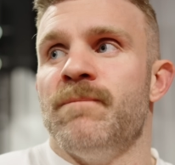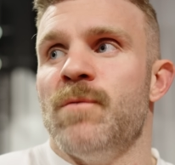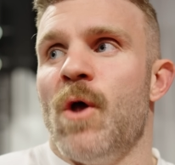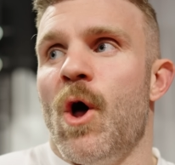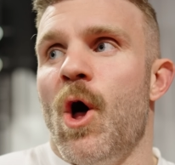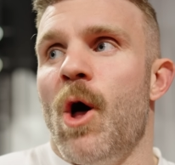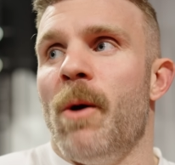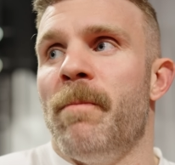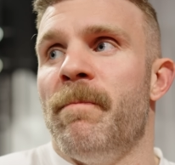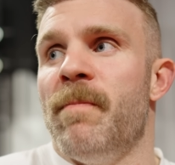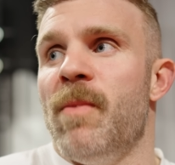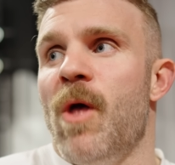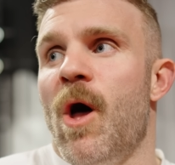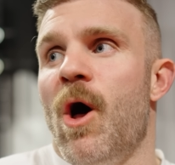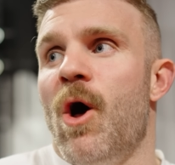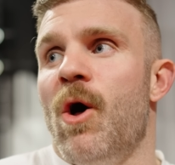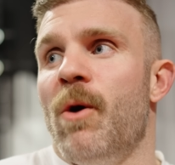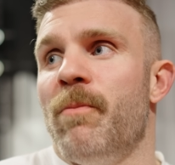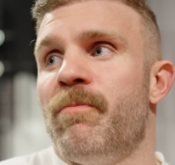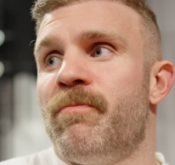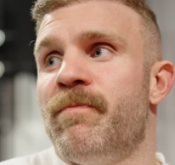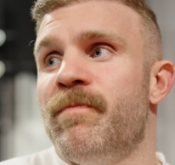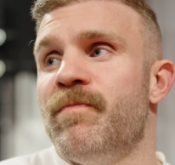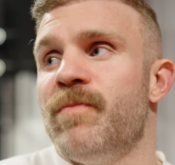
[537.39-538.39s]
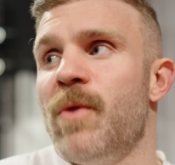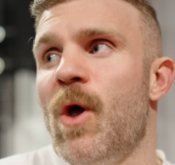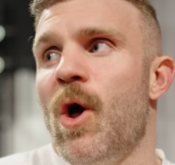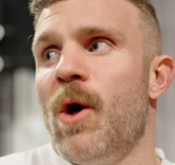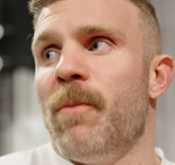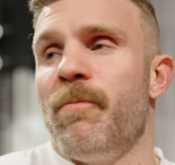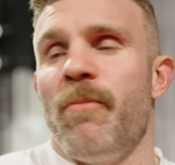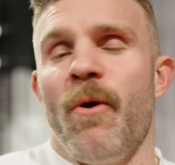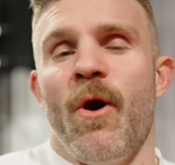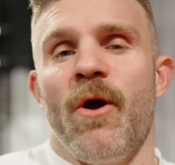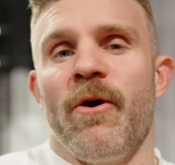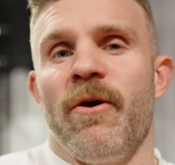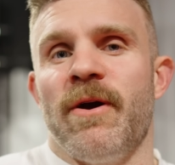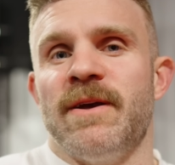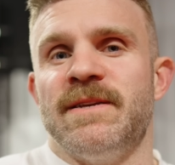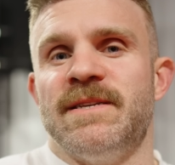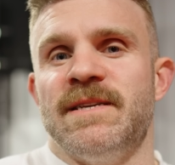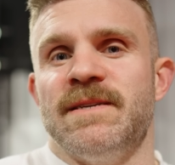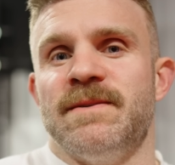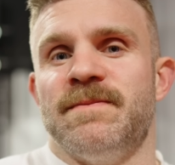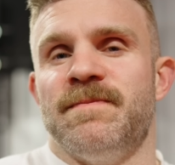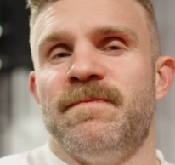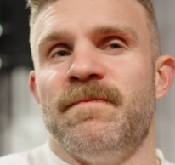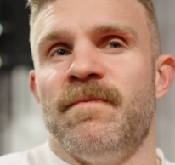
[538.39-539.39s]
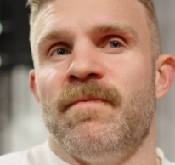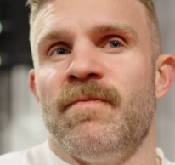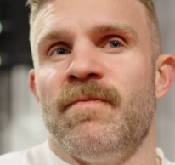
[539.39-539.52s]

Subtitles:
All progress is,